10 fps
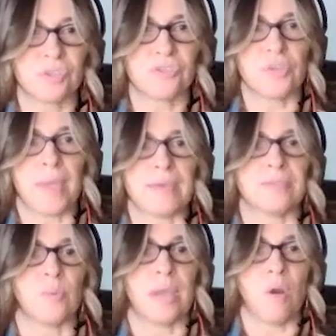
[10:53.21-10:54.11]
She
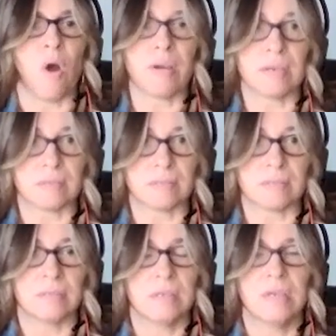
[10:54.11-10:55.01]
passed away in
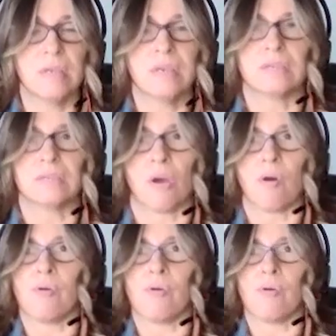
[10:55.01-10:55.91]
August.
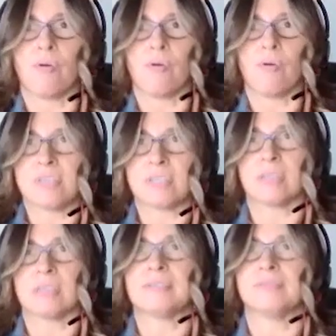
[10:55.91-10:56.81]
So
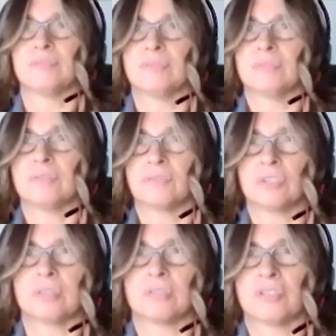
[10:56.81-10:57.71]
obviously
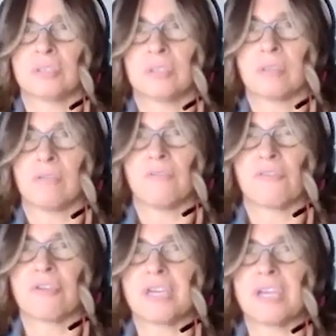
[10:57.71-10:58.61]
just a little
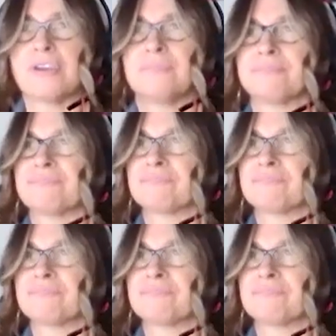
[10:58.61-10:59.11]
over a year.